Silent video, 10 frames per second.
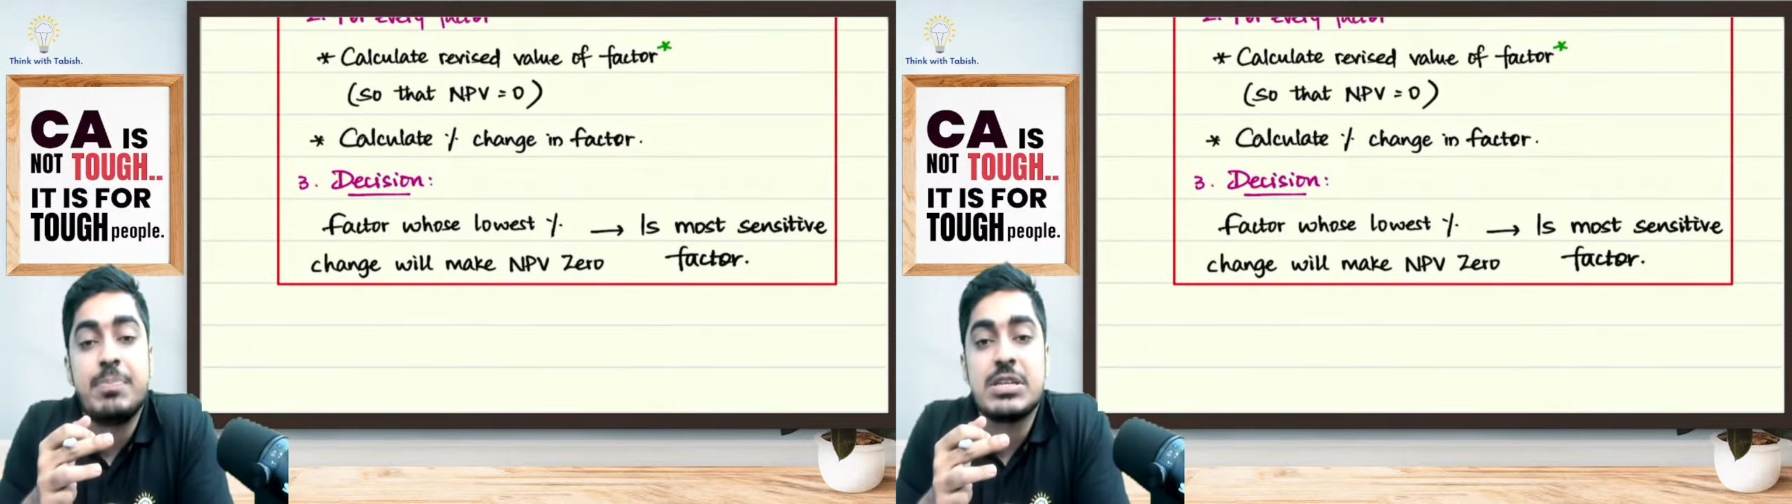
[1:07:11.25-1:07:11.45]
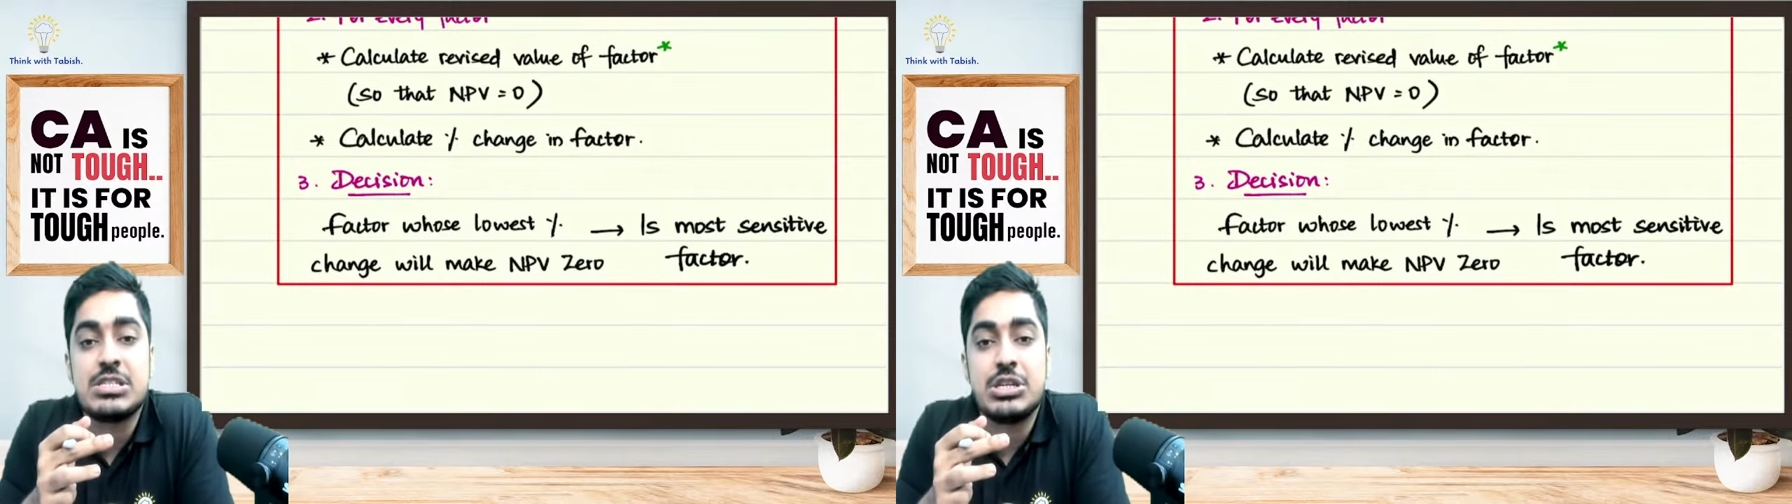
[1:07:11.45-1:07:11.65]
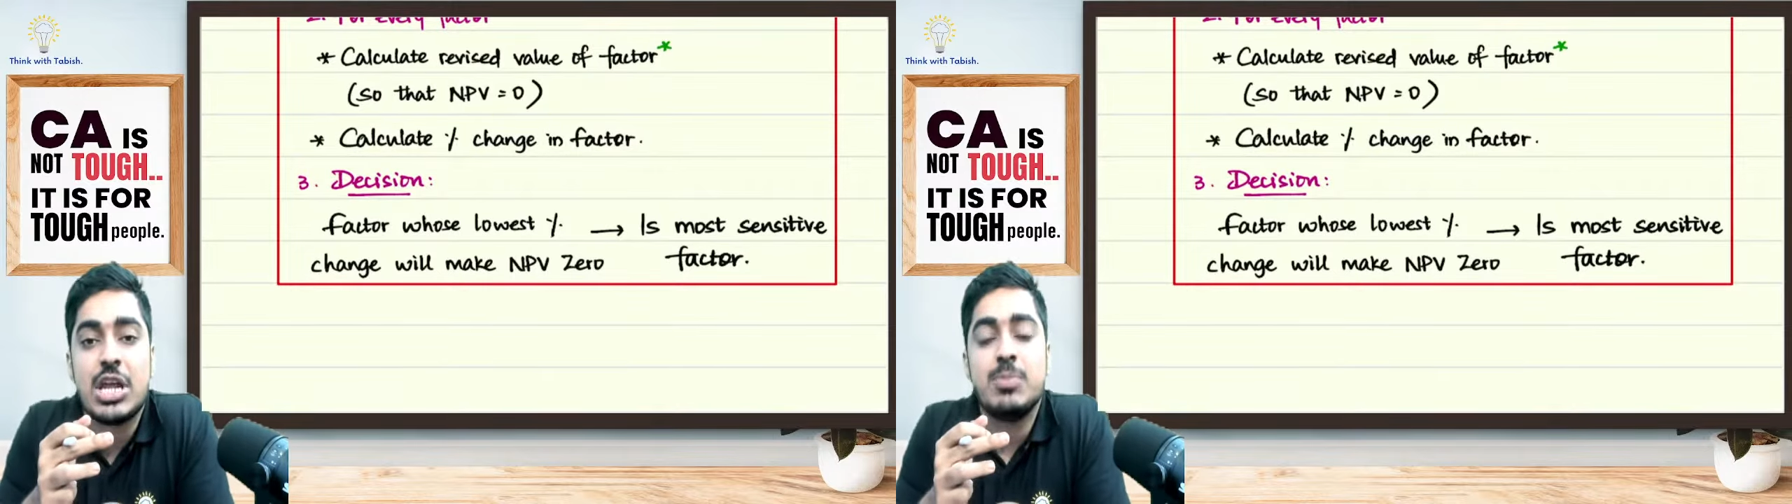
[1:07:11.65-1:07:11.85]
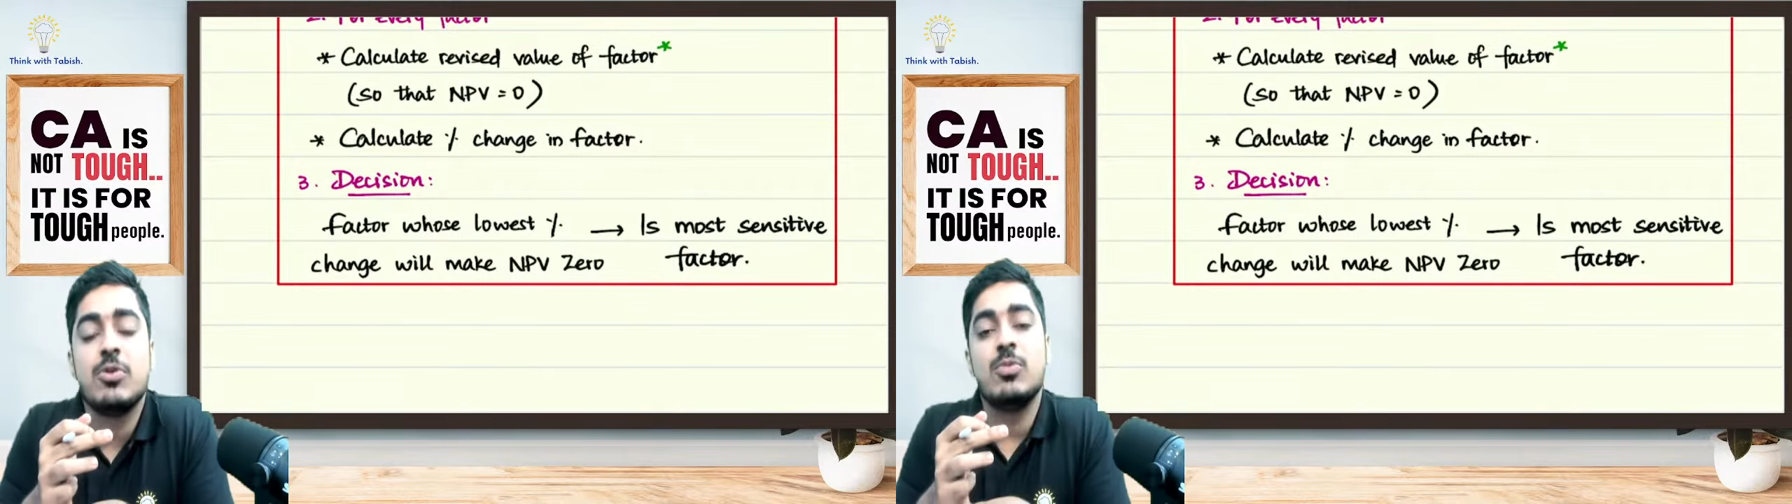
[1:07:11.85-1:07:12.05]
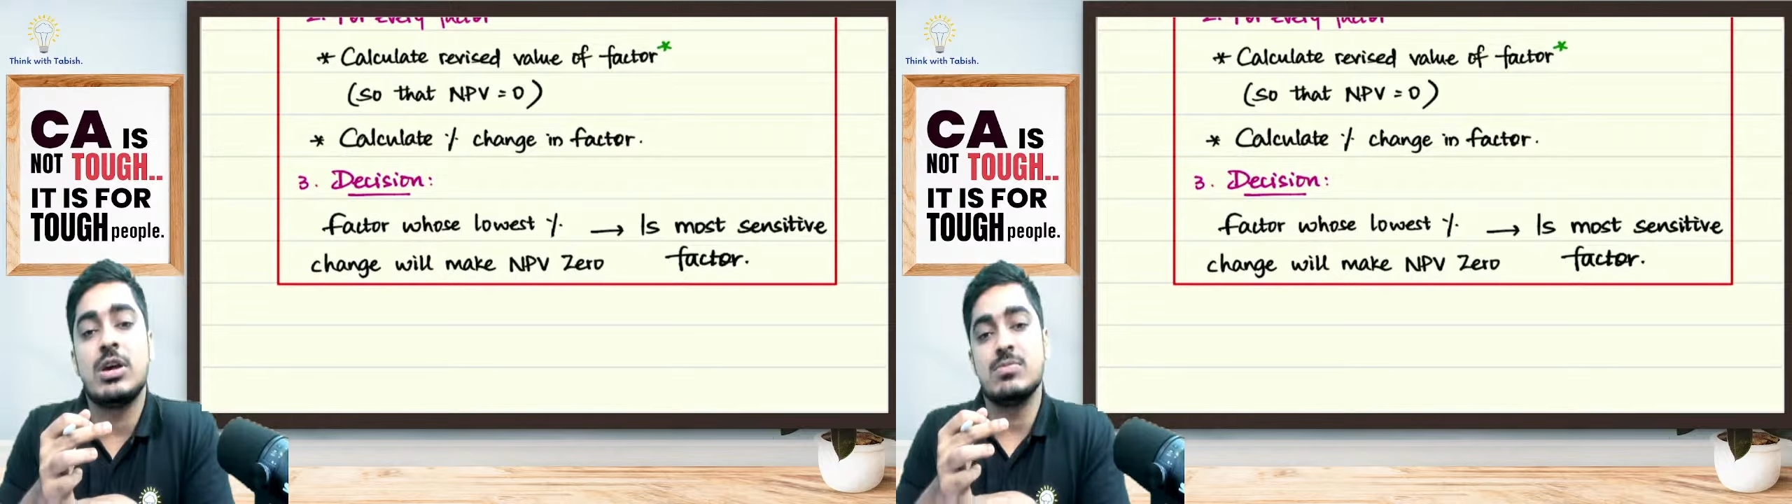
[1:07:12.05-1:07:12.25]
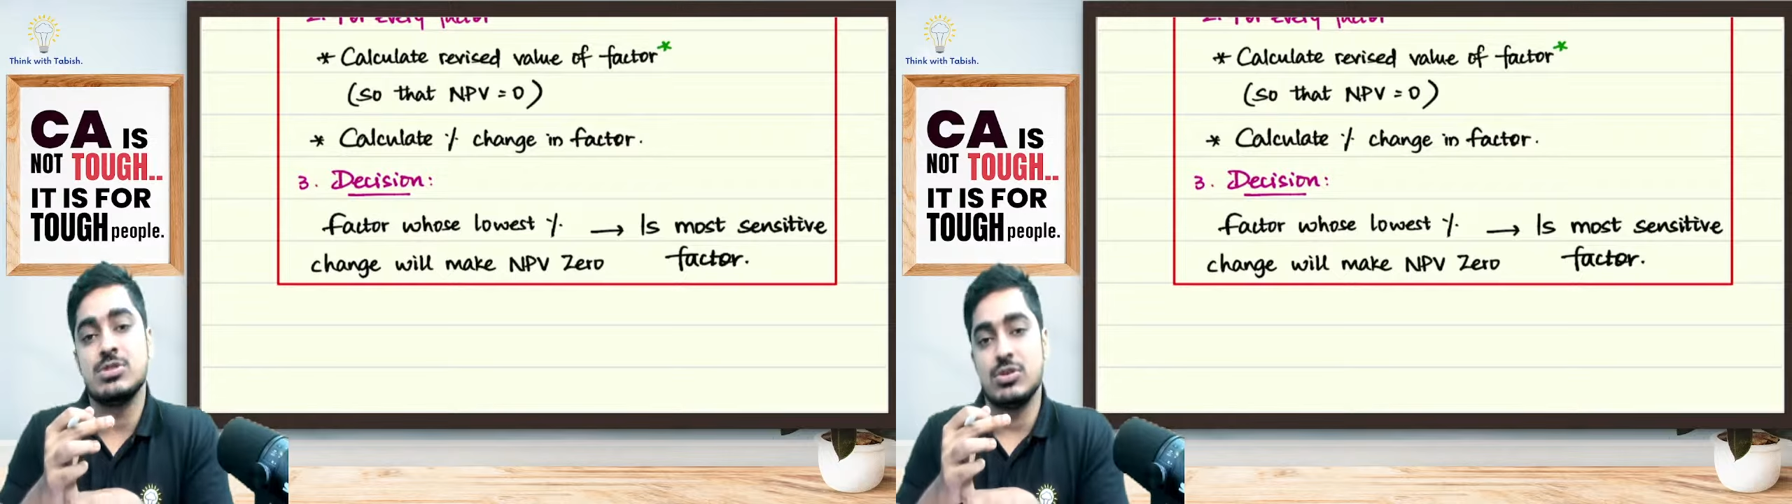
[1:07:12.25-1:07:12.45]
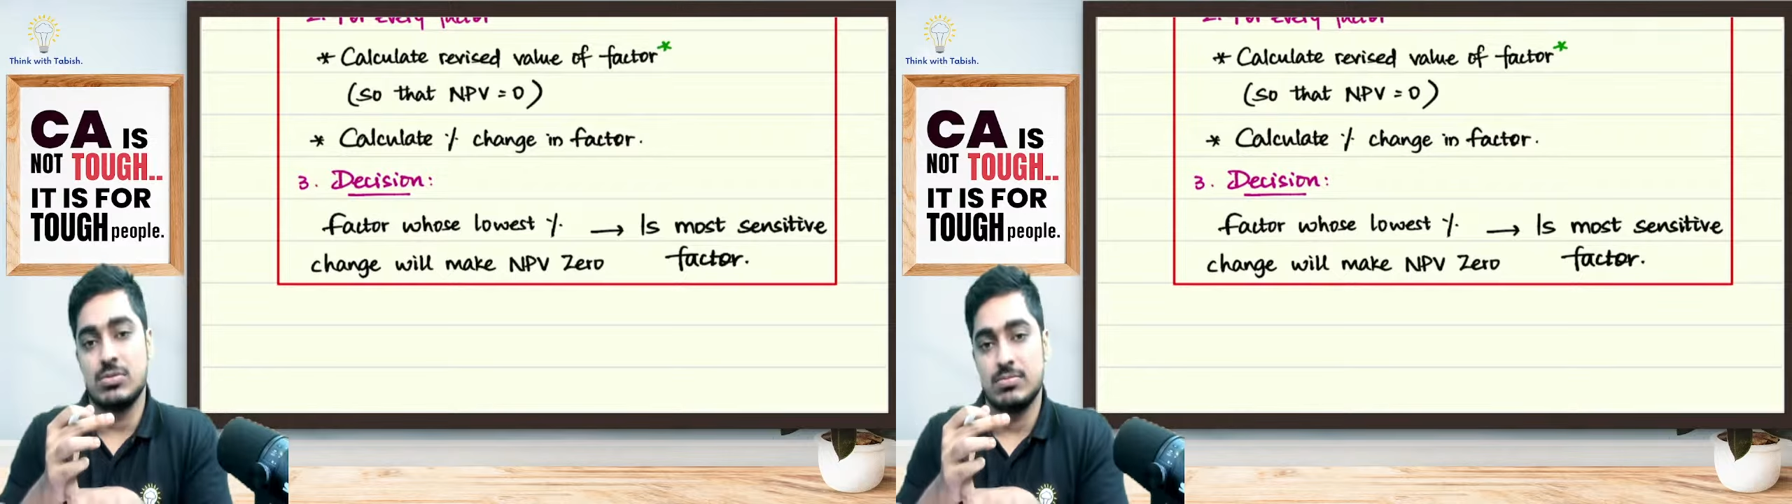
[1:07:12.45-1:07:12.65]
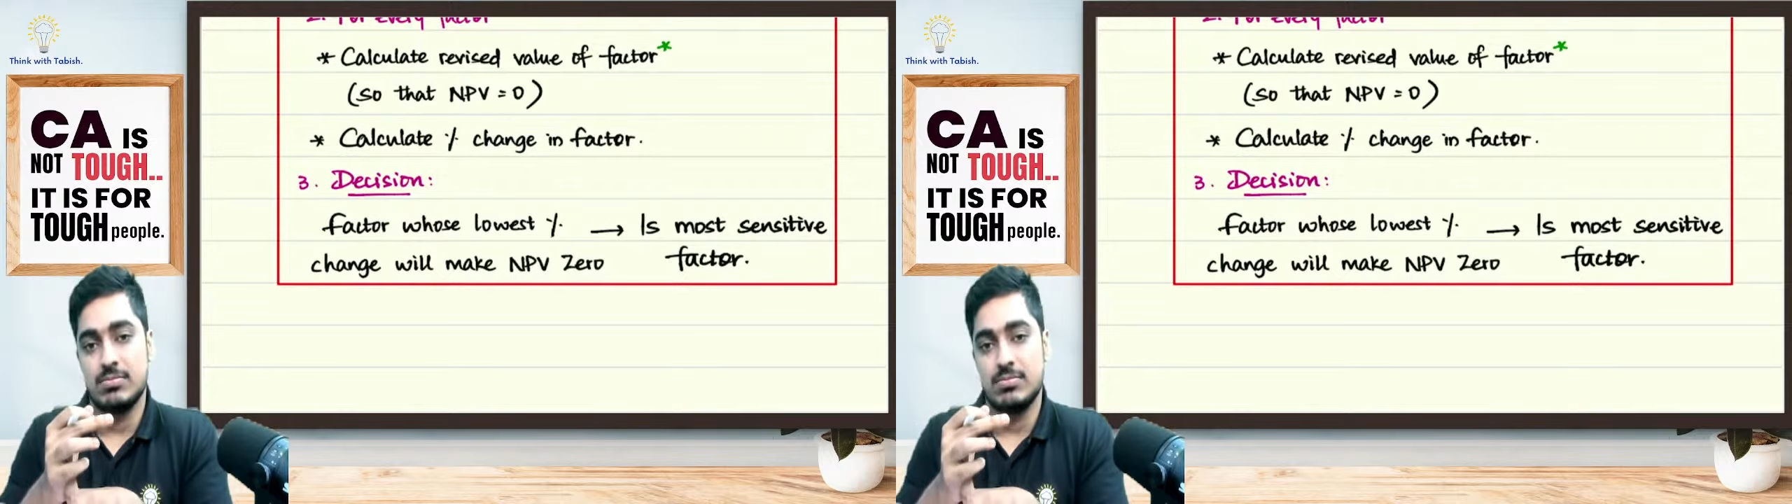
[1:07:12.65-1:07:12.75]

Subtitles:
NPV becomes zero.